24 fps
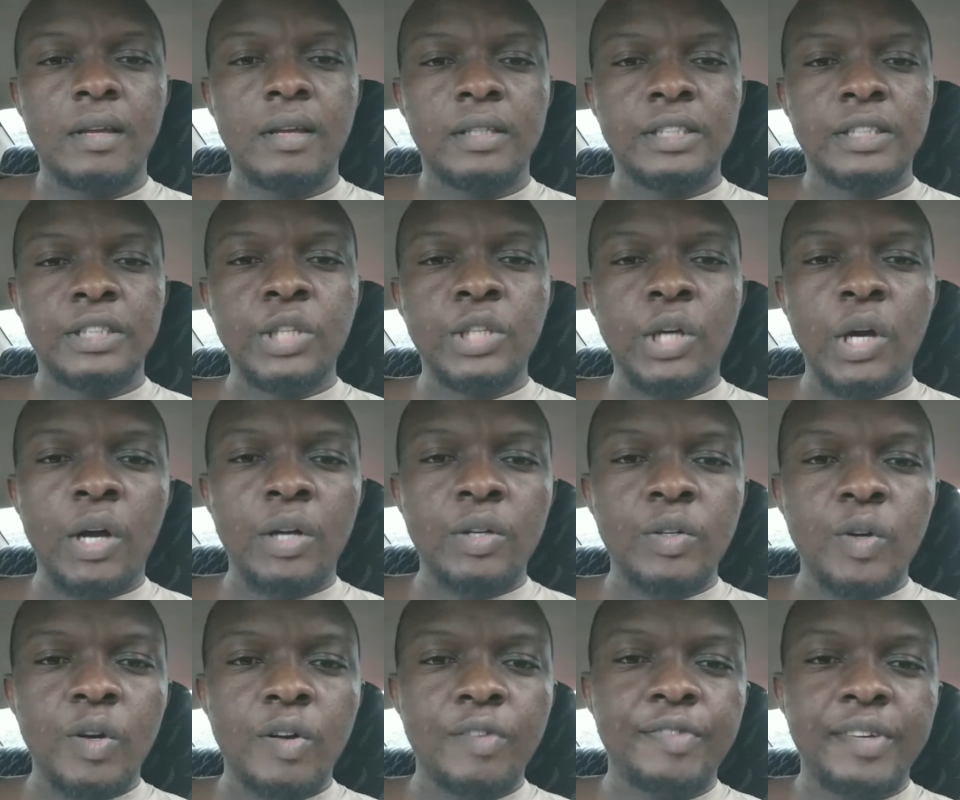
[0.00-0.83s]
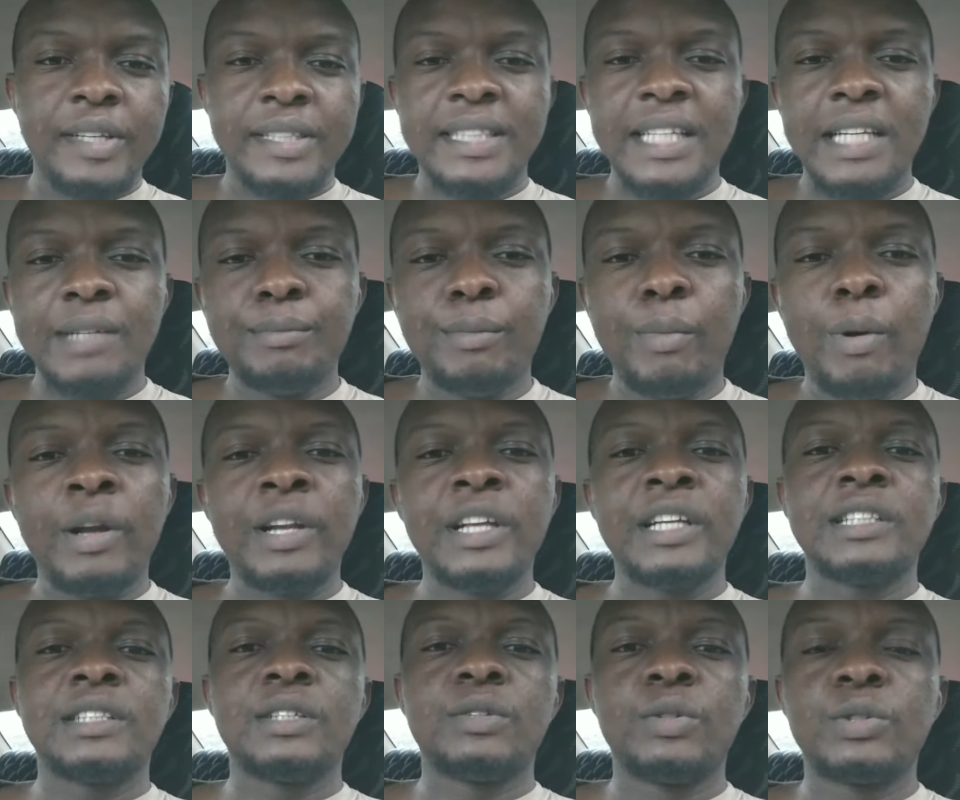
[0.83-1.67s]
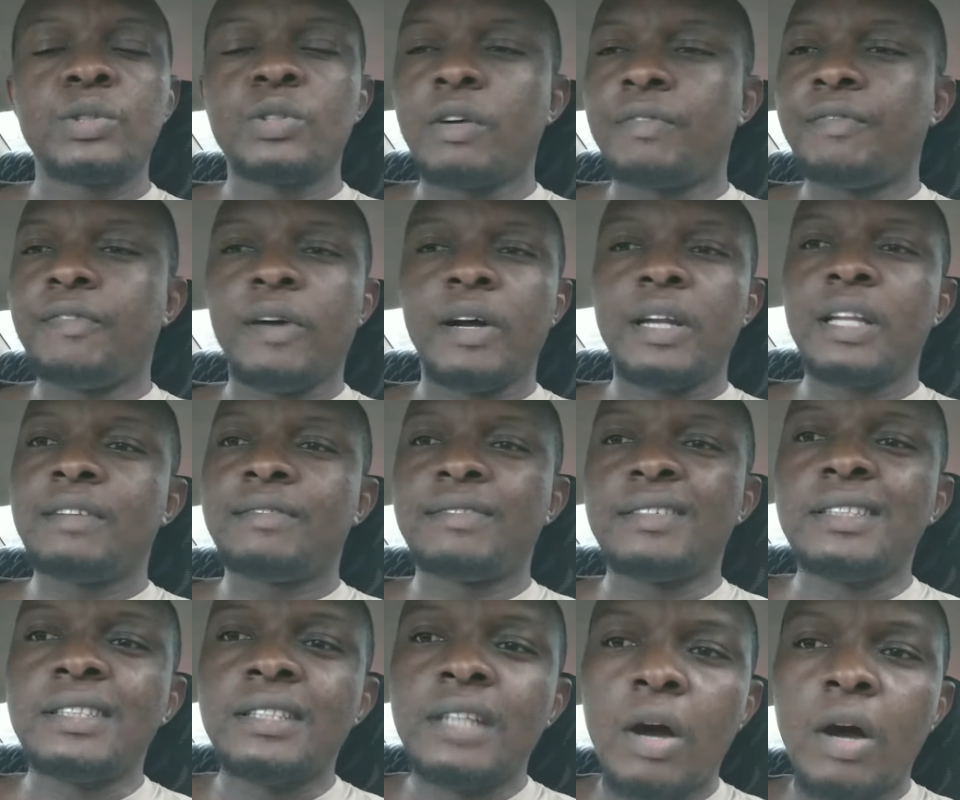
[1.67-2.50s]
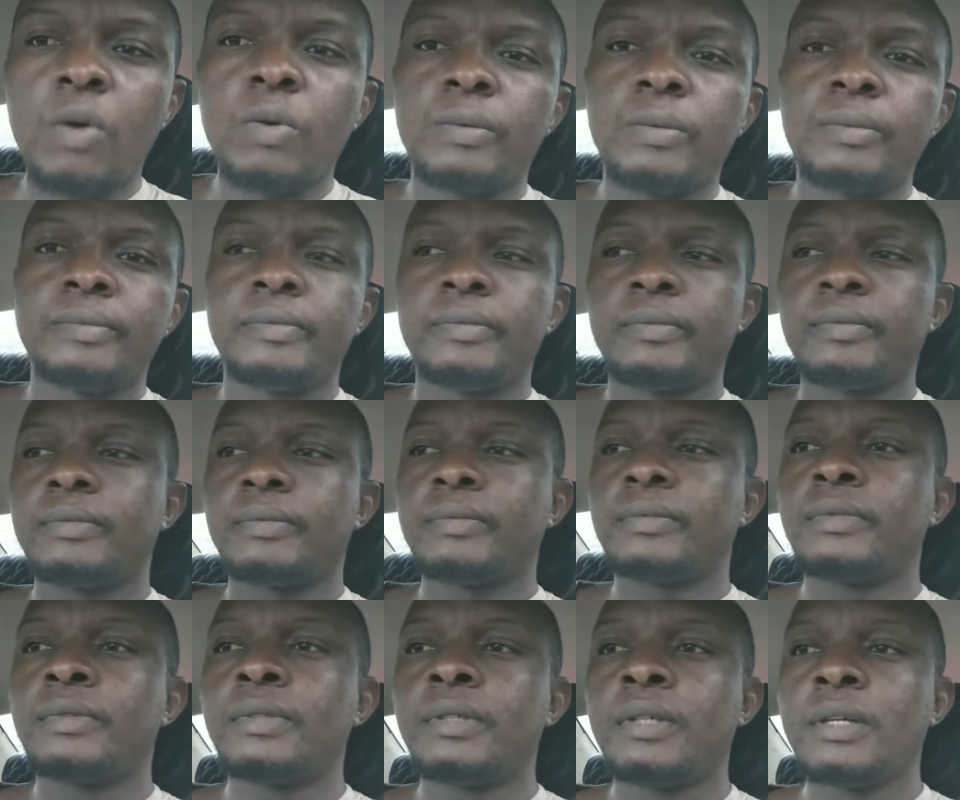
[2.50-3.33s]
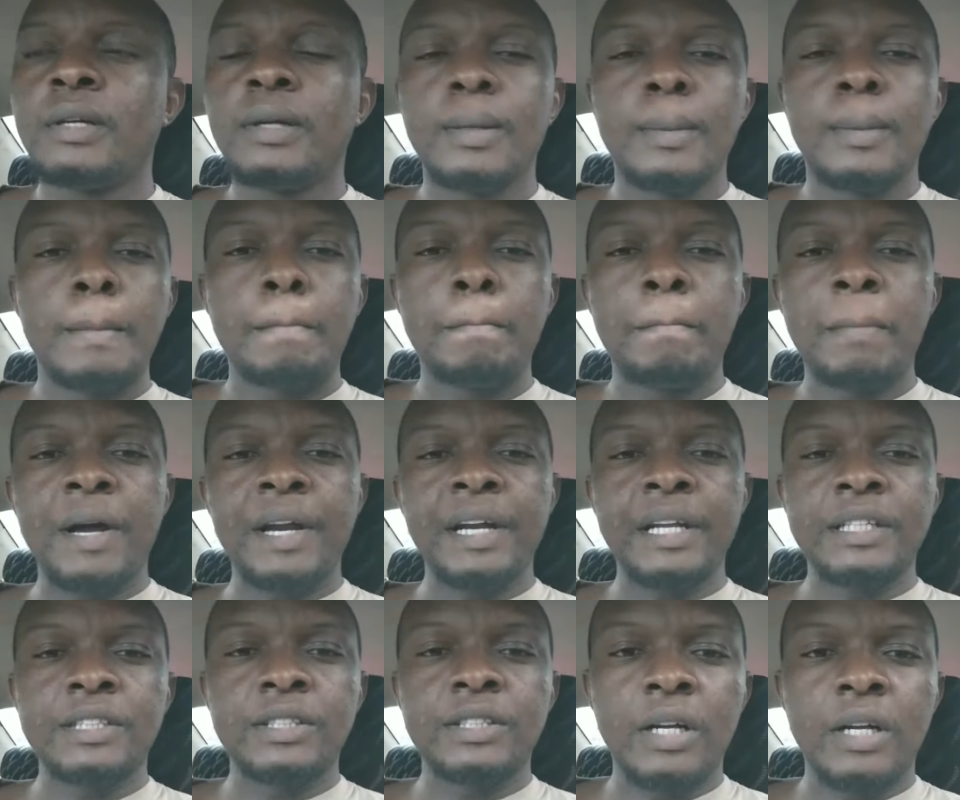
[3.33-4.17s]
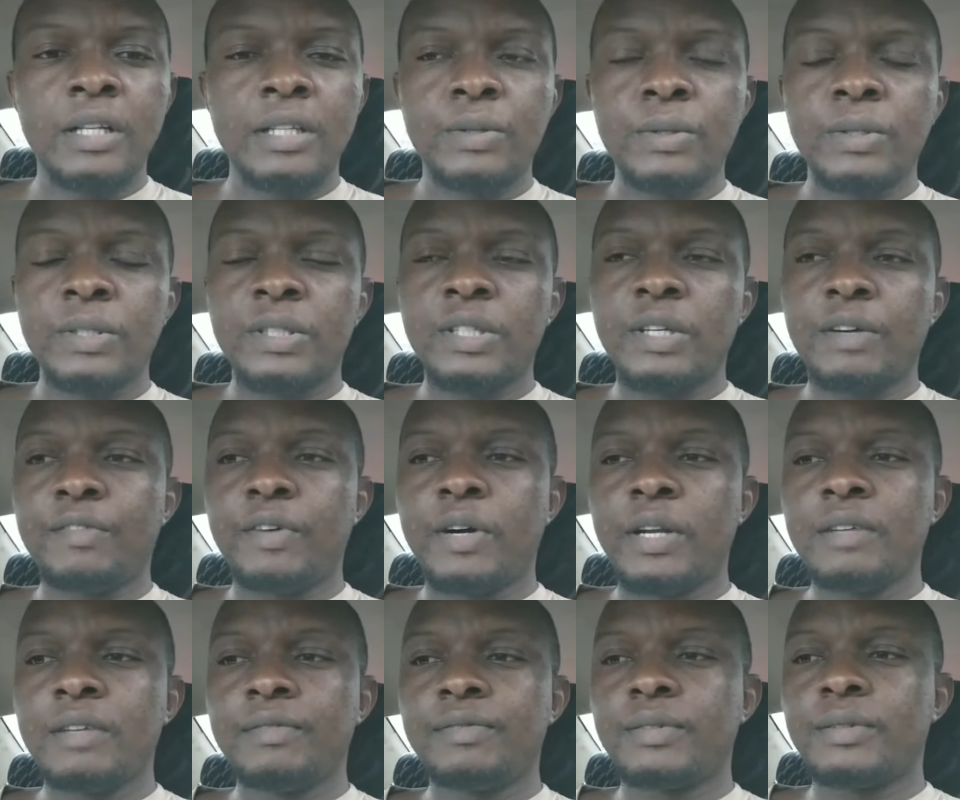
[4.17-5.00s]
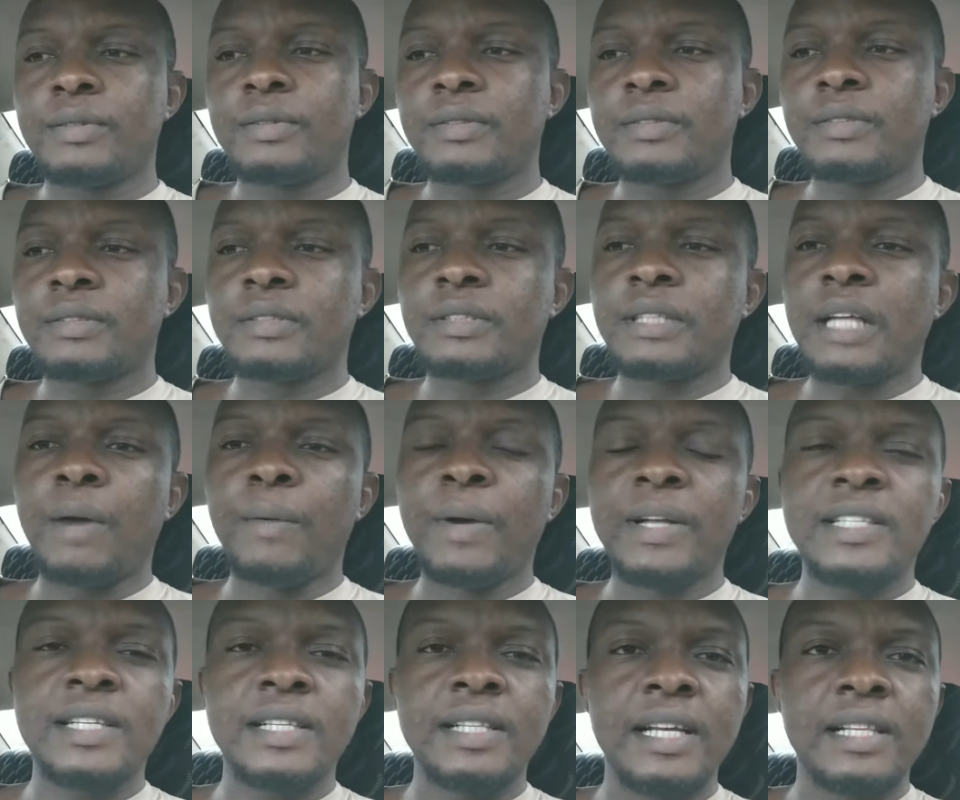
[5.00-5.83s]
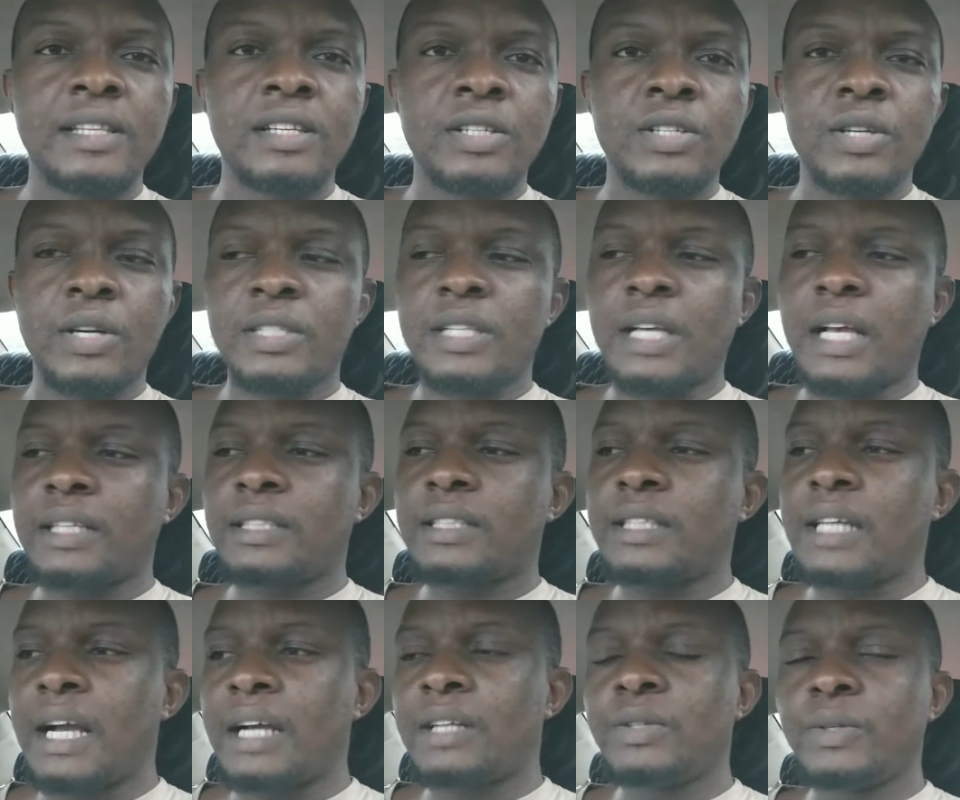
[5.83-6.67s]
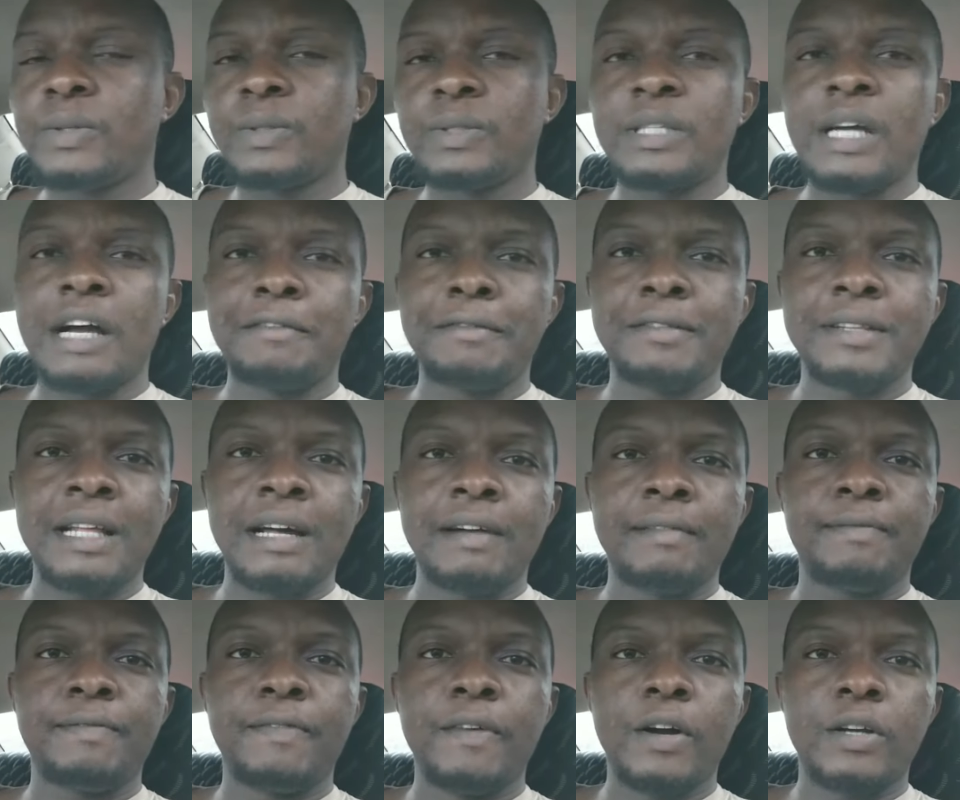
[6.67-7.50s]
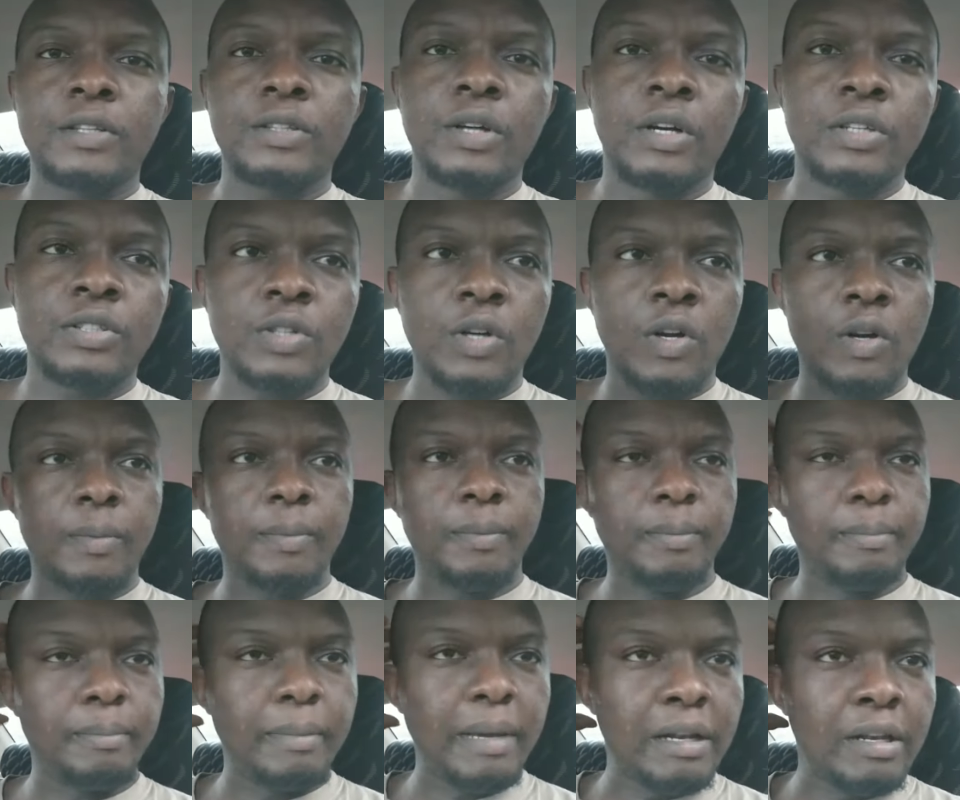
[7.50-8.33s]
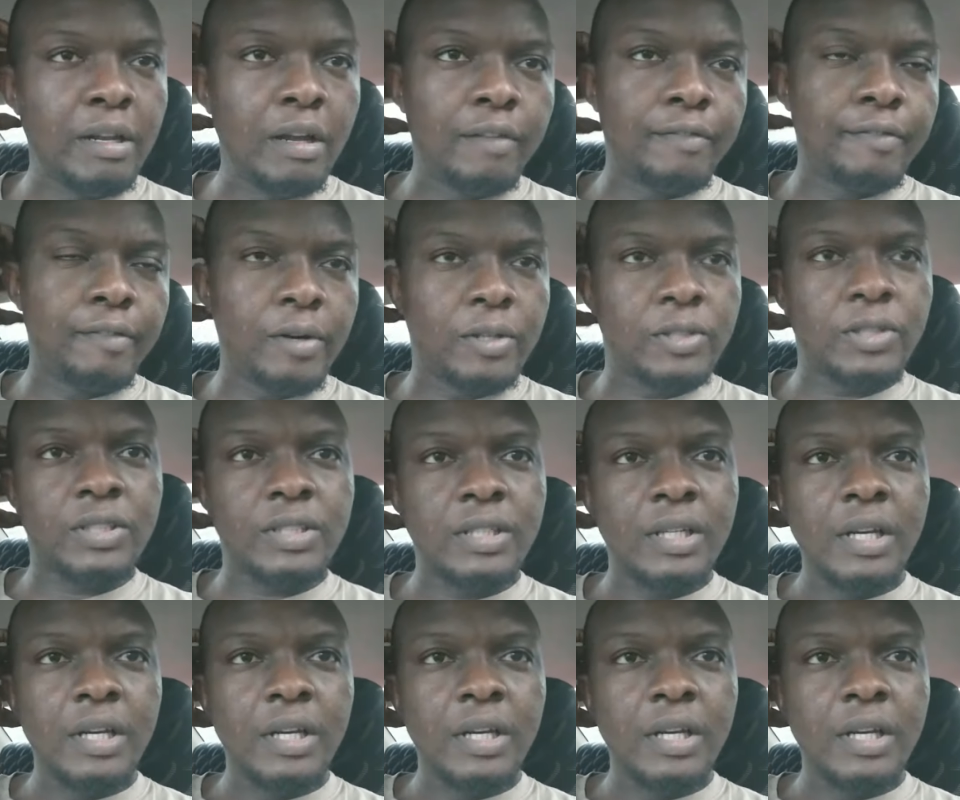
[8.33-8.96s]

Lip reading: John obviously said money is the root of all evil. No. Money is not the root of all evil. Now, what they teach us as childhood that fucked us up. Many of us,